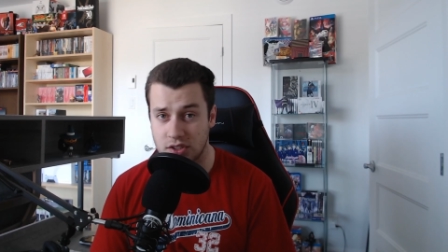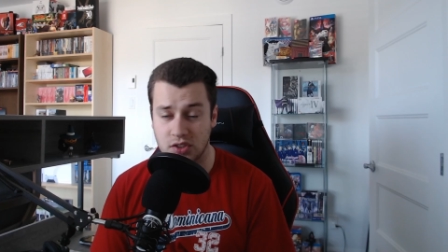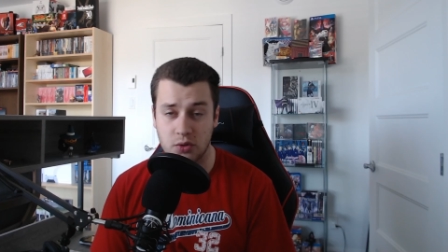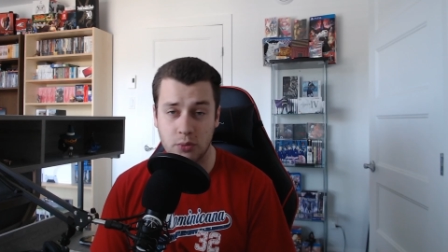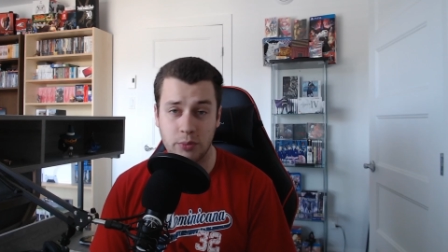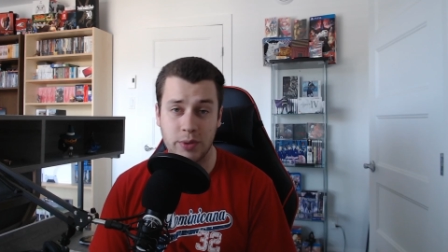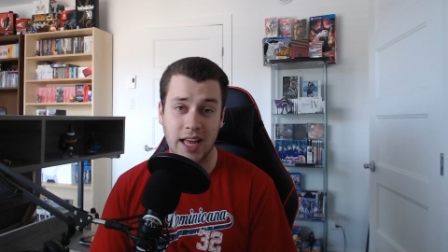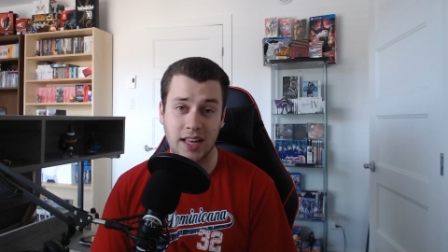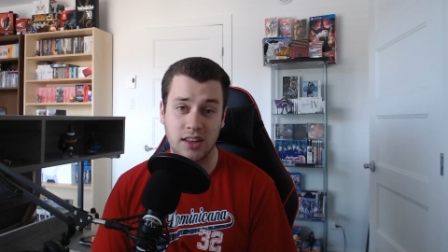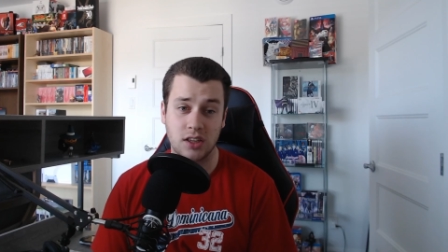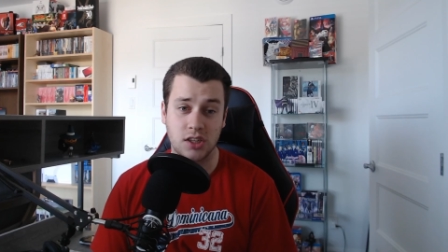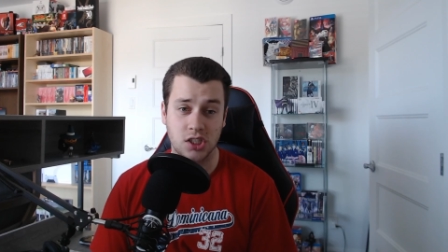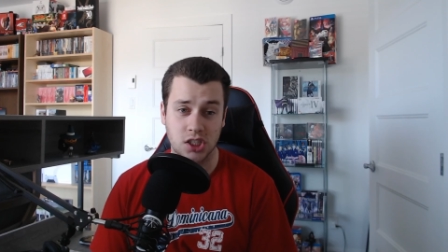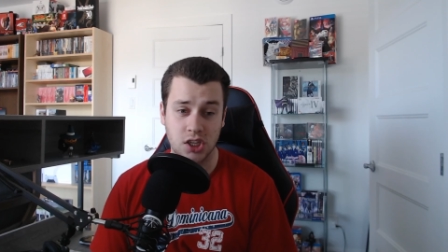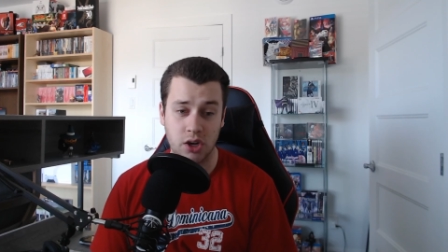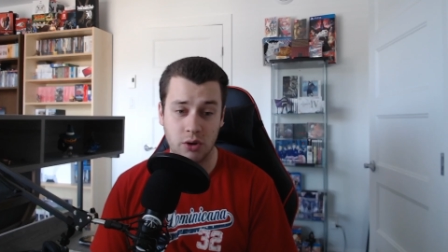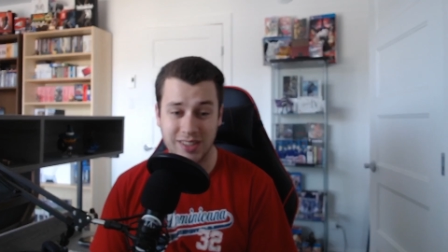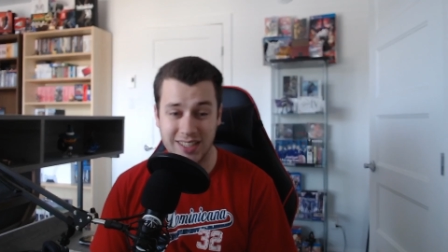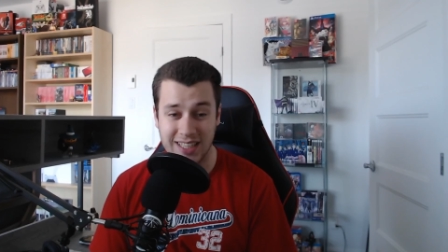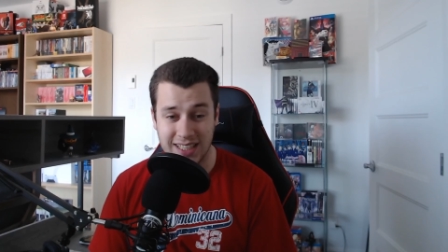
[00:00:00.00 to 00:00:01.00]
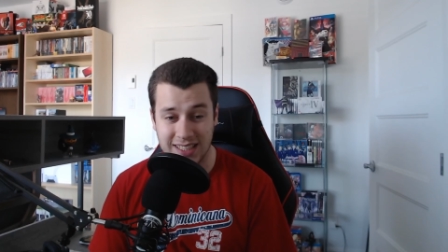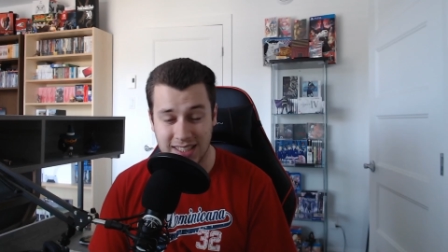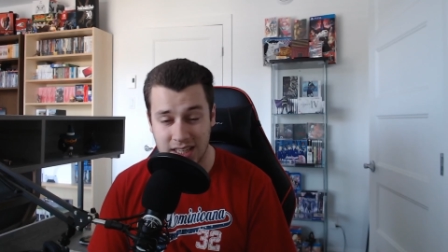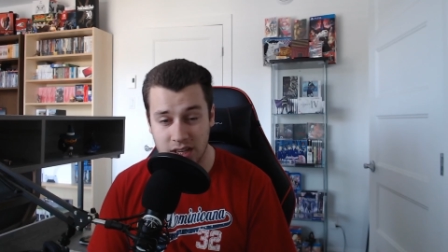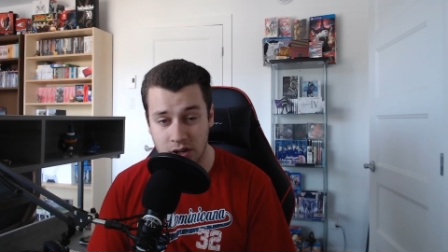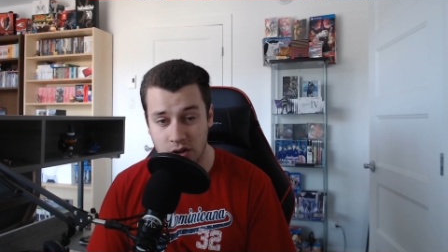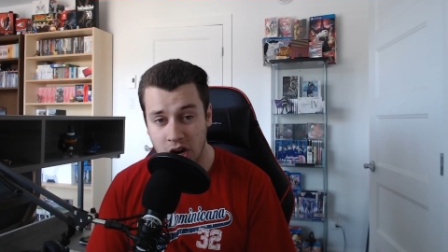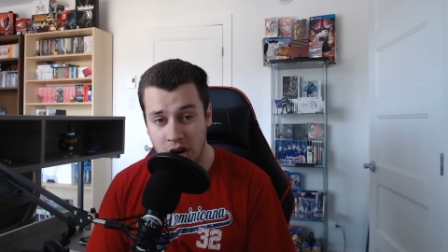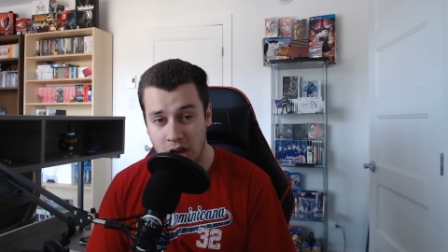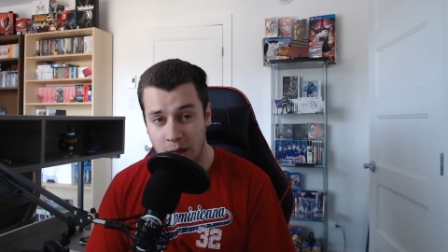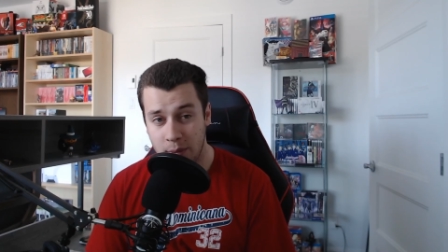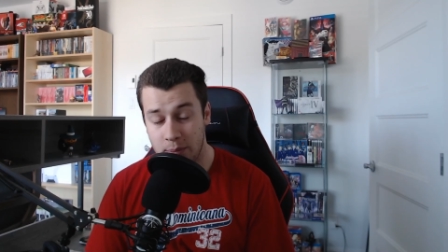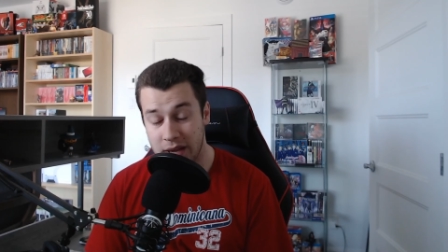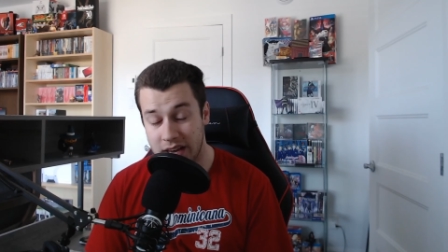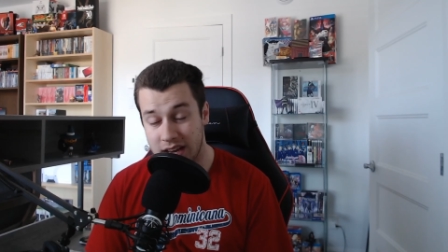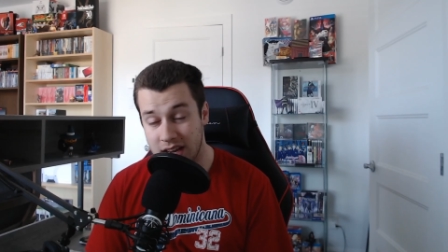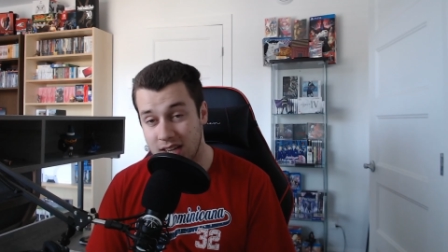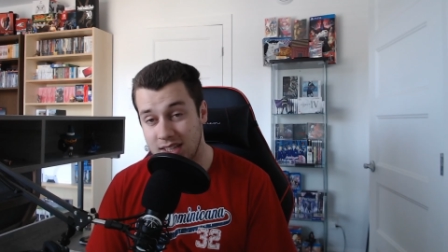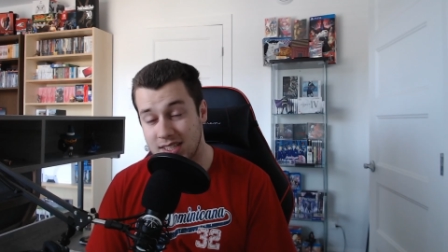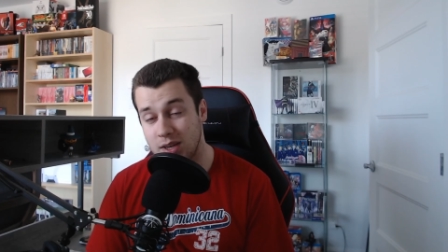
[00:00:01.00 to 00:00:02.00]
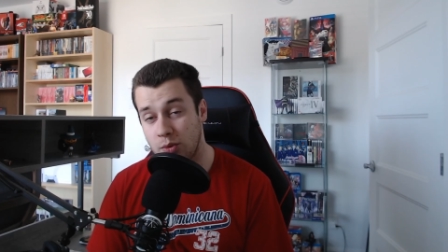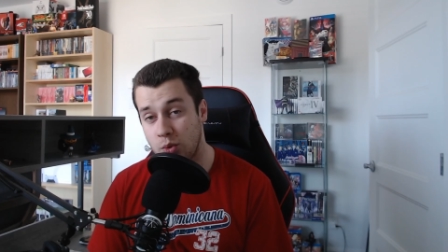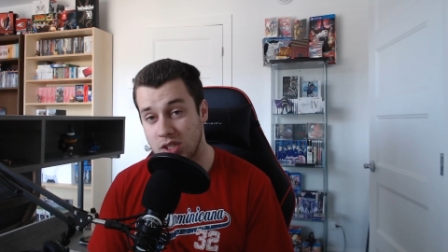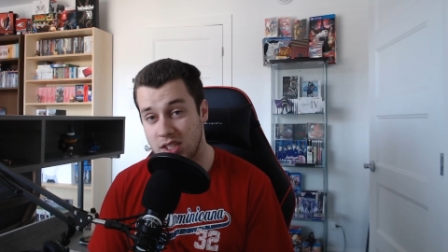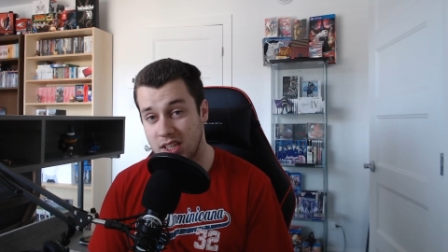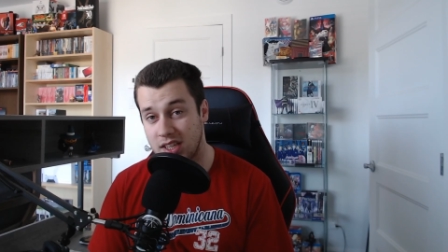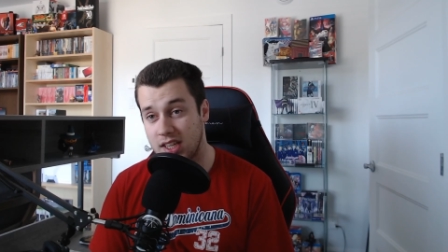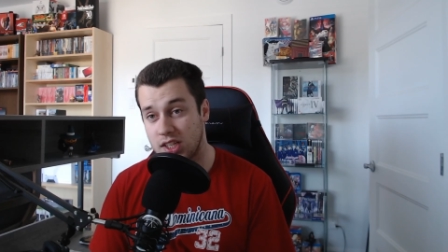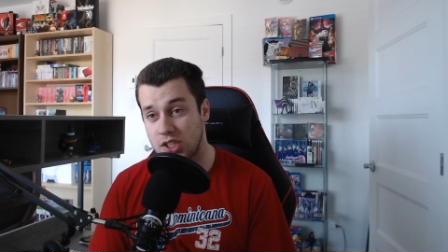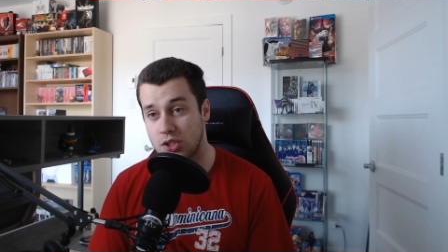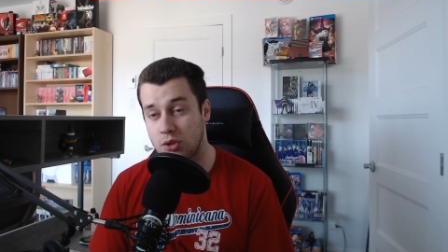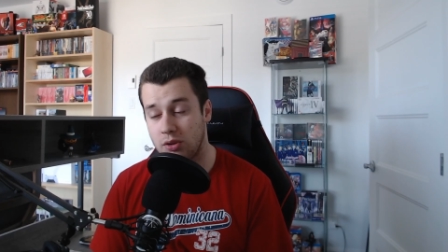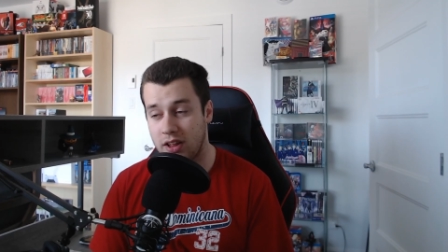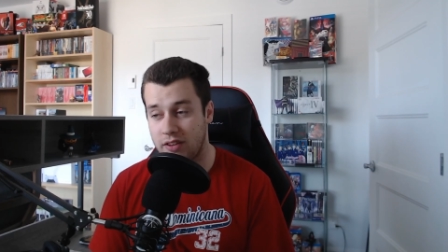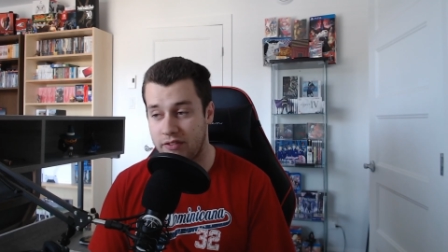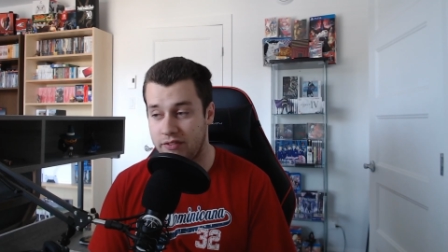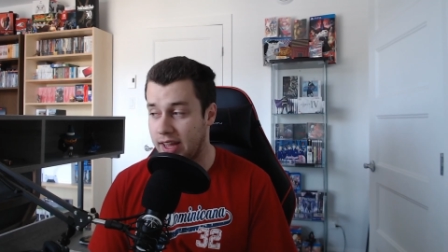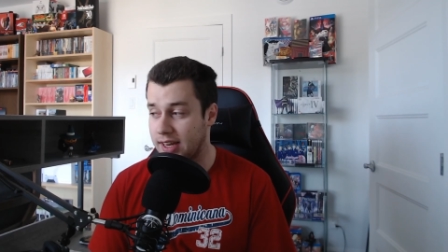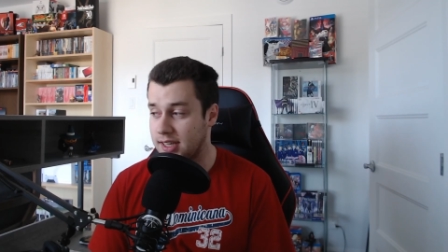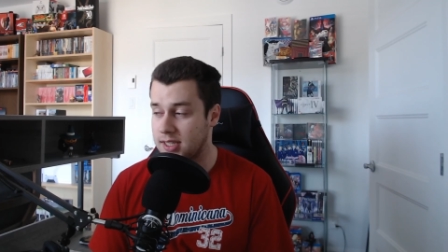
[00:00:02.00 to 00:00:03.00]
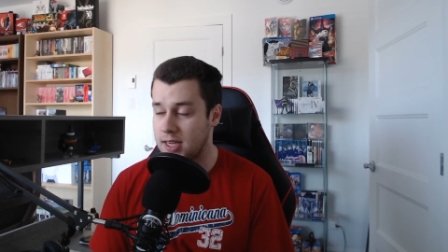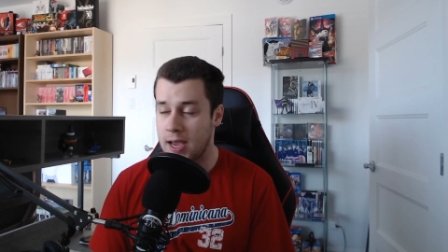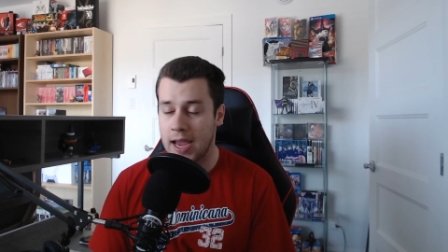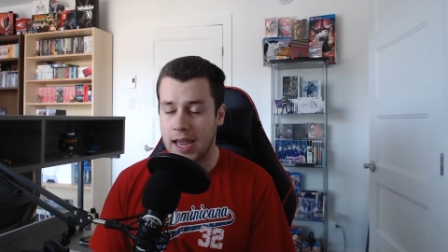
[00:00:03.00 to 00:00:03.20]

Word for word: to be at the show this year because it was a digital event.